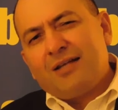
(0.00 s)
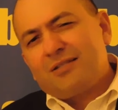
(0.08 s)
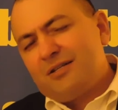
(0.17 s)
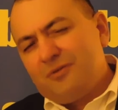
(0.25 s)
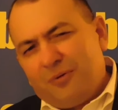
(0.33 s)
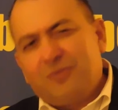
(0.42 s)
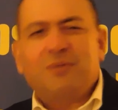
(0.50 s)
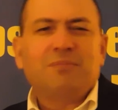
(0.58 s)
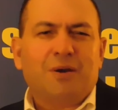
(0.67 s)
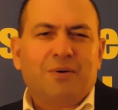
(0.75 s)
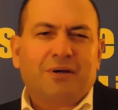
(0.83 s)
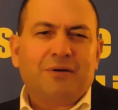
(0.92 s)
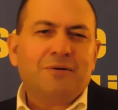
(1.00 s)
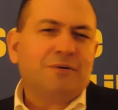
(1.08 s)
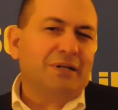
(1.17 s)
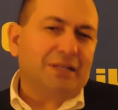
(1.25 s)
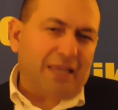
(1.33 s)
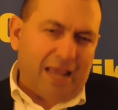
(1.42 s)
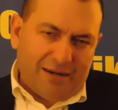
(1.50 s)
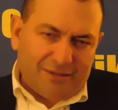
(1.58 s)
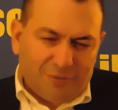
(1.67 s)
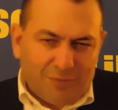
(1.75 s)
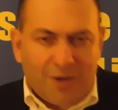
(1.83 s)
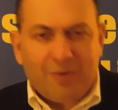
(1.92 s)
as in North America or in
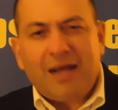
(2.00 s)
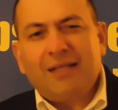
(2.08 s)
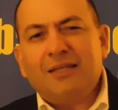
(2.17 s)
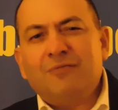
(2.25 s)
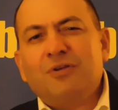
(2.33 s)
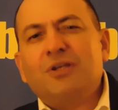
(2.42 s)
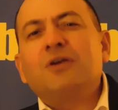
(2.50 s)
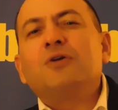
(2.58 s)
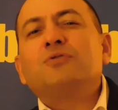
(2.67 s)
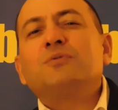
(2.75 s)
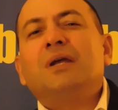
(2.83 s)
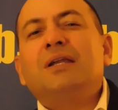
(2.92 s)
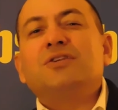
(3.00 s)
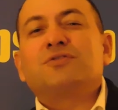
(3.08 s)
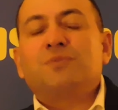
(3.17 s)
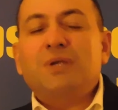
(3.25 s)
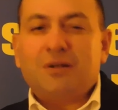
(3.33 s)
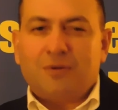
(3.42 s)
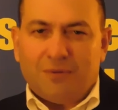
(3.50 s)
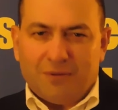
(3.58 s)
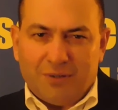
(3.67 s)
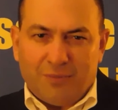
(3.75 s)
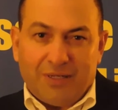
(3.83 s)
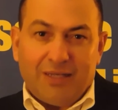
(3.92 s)
Canada where I live, you can go to any street
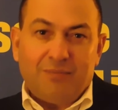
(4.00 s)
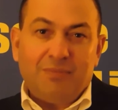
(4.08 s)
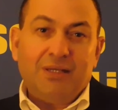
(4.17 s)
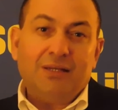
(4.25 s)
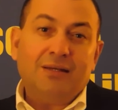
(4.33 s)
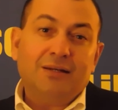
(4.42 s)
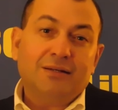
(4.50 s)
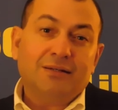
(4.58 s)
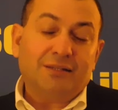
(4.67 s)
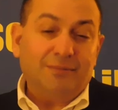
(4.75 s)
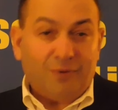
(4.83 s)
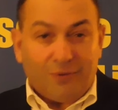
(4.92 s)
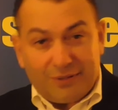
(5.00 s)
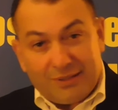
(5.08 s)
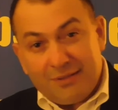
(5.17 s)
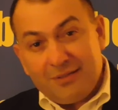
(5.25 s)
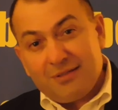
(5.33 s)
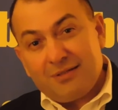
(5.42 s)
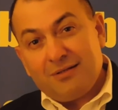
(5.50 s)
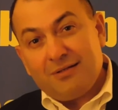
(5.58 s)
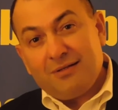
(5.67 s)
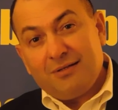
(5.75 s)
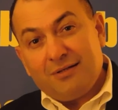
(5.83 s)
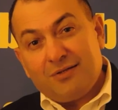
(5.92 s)
corner, whether it be Tim Hortons,
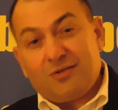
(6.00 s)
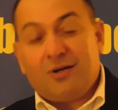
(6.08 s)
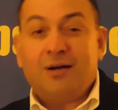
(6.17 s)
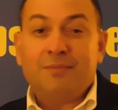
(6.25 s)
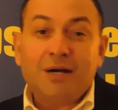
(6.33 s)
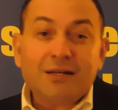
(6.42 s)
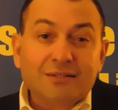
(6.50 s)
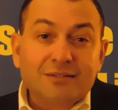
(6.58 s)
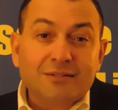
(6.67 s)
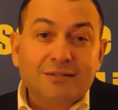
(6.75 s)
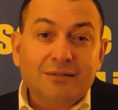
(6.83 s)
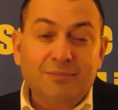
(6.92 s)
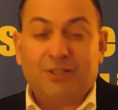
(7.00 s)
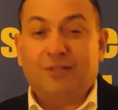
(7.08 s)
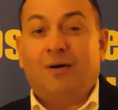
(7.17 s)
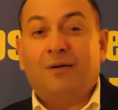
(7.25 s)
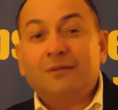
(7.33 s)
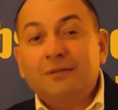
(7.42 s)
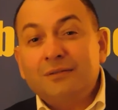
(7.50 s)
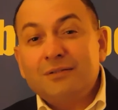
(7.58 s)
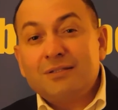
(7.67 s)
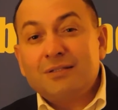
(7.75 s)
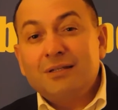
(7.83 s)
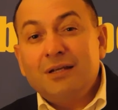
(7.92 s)
Starbucks,
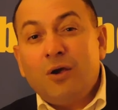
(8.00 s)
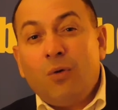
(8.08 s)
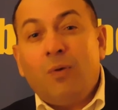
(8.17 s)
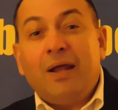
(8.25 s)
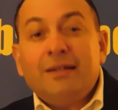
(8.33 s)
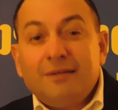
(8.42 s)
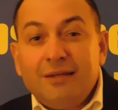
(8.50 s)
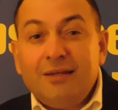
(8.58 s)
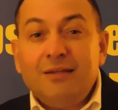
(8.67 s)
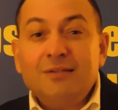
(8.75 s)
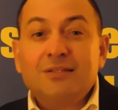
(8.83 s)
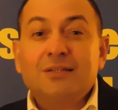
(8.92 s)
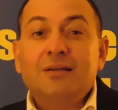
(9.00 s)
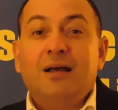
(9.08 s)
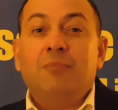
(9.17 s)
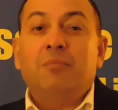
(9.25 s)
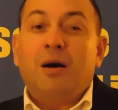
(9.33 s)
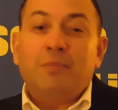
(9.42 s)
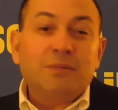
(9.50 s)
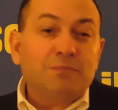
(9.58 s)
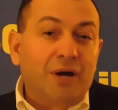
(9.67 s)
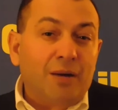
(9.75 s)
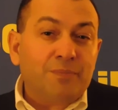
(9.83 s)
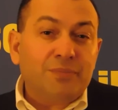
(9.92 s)
McDonald's, Wendy's, a mom and
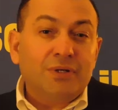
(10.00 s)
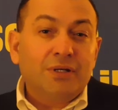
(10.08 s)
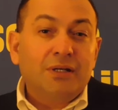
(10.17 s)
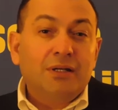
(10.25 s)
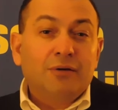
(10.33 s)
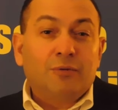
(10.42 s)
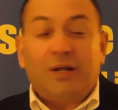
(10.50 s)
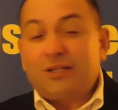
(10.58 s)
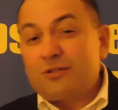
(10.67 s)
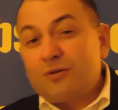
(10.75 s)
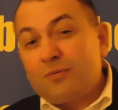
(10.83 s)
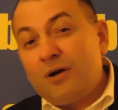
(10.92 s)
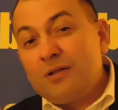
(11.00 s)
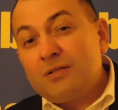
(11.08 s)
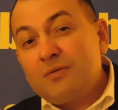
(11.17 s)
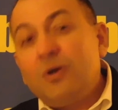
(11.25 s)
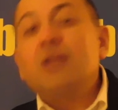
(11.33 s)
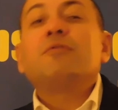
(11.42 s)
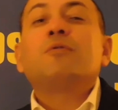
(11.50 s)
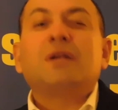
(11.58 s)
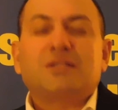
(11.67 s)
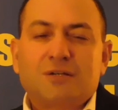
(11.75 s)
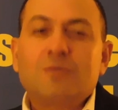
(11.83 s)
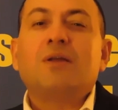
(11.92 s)
pop restaurant, whatever
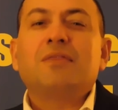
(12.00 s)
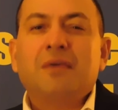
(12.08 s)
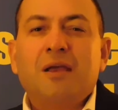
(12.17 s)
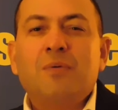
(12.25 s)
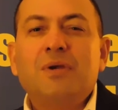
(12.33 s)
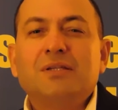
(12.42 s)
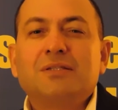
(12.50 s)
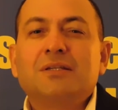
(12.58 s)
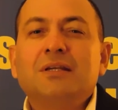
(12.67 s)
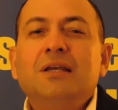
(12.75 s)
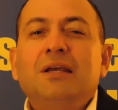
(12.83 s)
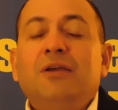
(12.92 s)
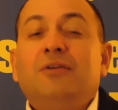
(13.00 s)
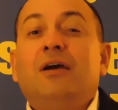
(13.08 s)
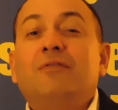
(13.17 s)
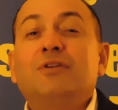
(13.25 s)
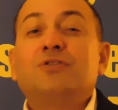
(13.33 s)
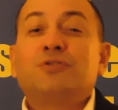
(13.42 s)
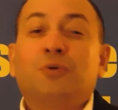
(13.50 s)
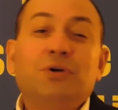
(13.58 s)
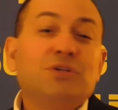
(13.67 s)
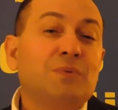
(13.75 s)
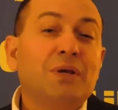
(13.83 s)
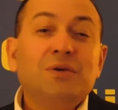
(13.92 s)
restaurant there is. You have the
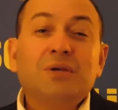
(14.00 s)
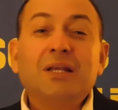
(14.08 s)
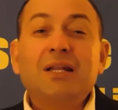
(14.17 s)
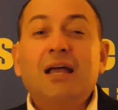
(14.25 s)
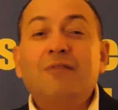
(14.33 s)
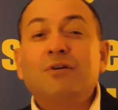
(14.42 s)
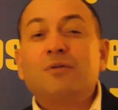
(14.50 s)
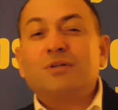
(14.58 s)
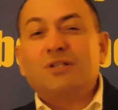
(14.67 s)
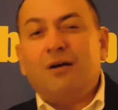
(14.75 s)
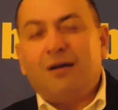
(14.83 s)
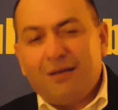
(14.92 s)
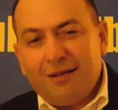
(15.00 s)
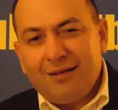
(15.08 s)
choice where you can have a croissant,